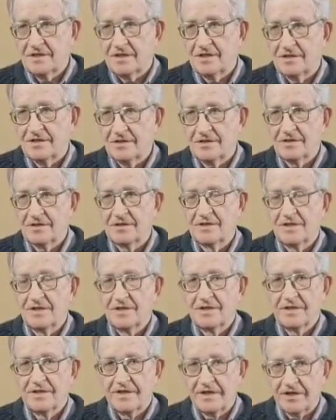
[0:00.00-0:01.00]
under
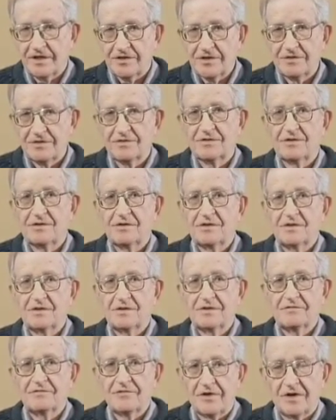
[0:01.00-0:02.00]
issues,
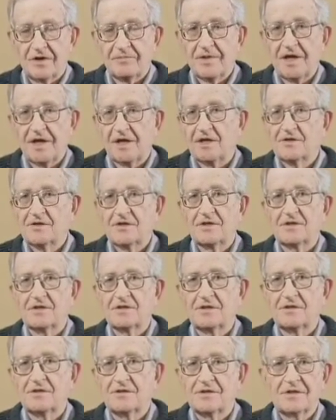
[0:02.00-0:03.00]
foreign policy
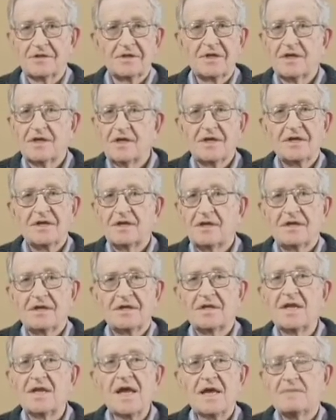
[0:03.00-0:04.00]
issues.
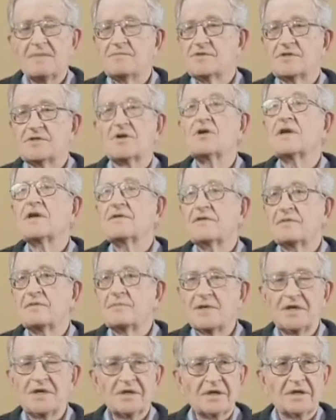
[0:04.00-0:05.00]
The names don't even
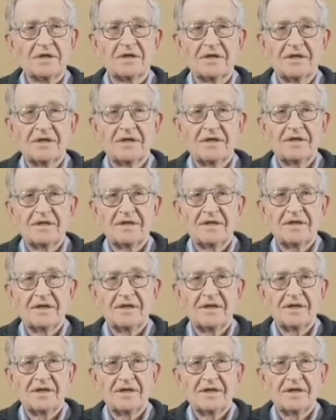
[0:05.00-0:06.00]
appear.
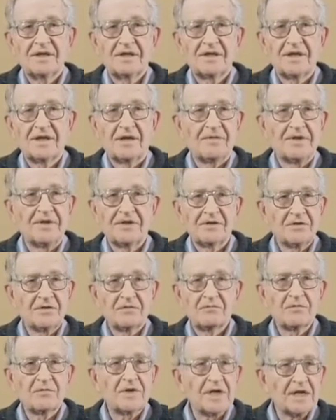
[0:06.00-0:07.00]
I mean,
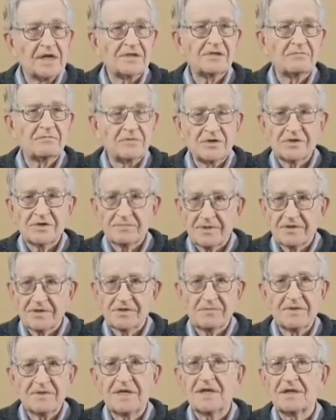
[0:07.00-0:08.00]
we're
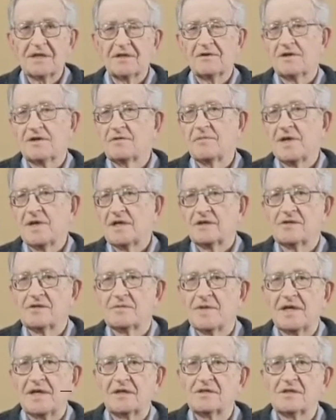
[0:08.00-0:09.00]
supposed to be ignorant and
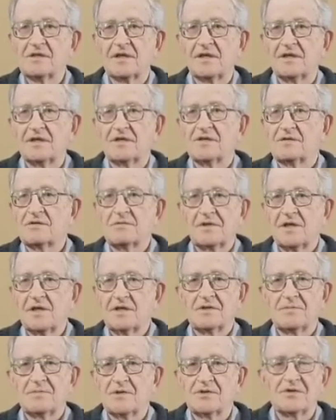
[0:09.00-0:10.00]
meddlesome outsiders. We're
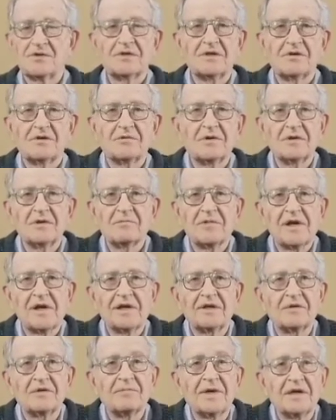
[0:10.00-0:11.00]
not supposed to know what
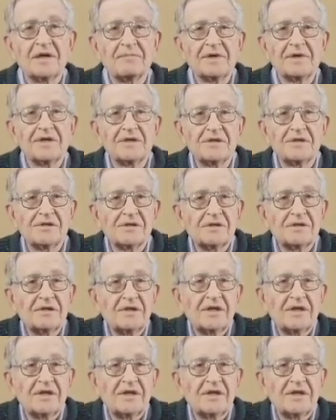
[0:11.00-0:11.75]
brand Obama is.